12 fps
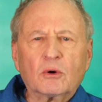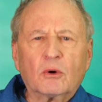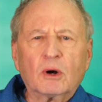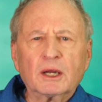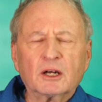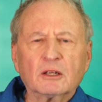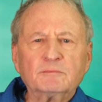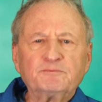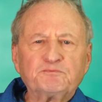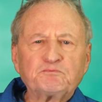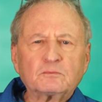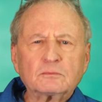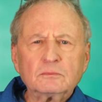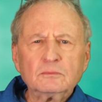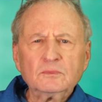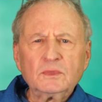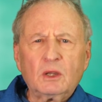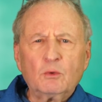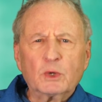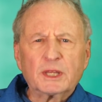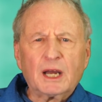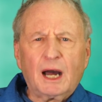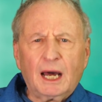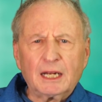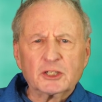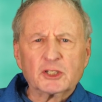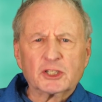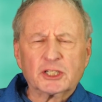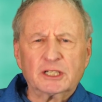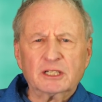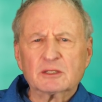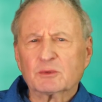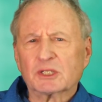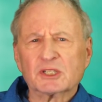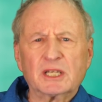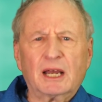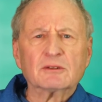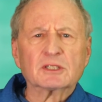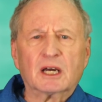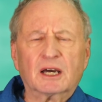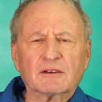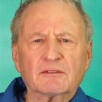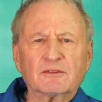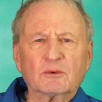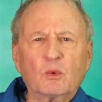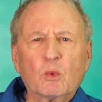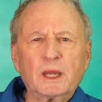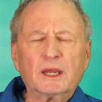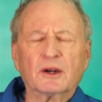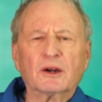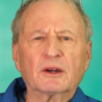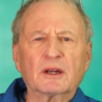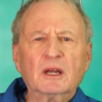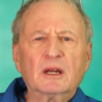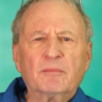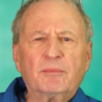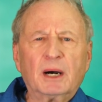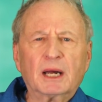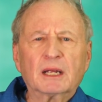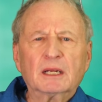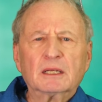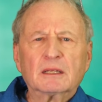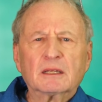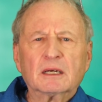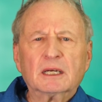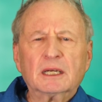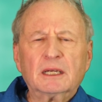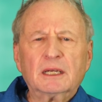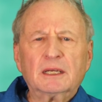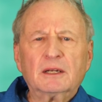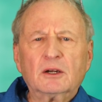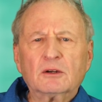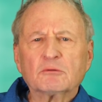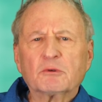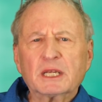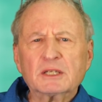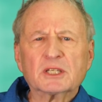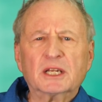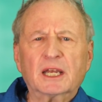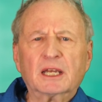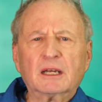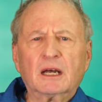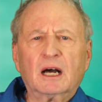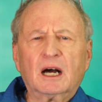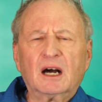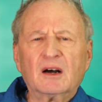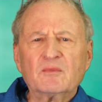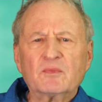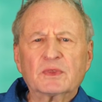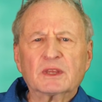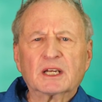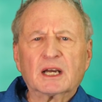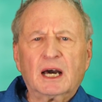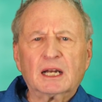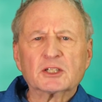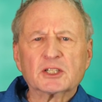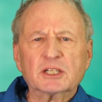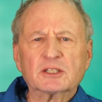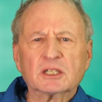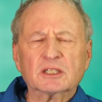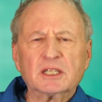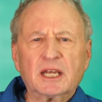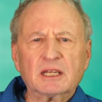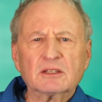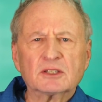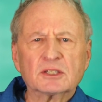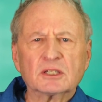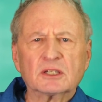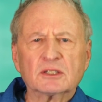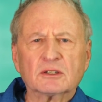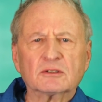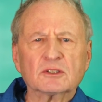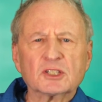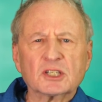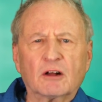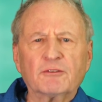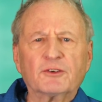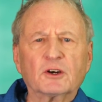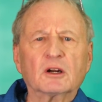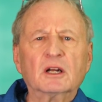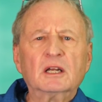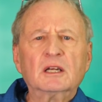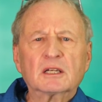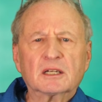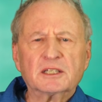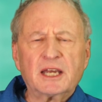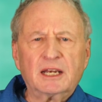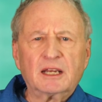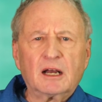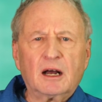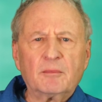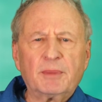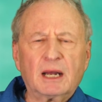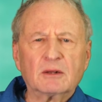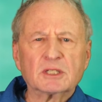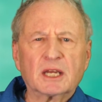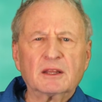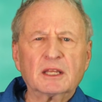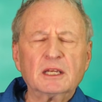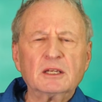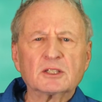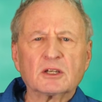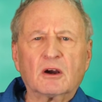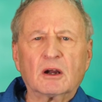oil with cottage cheese, which sounds kind of weird, but in her reasoning, the cottage cheese contains a certain sulfur-containing compounds, and these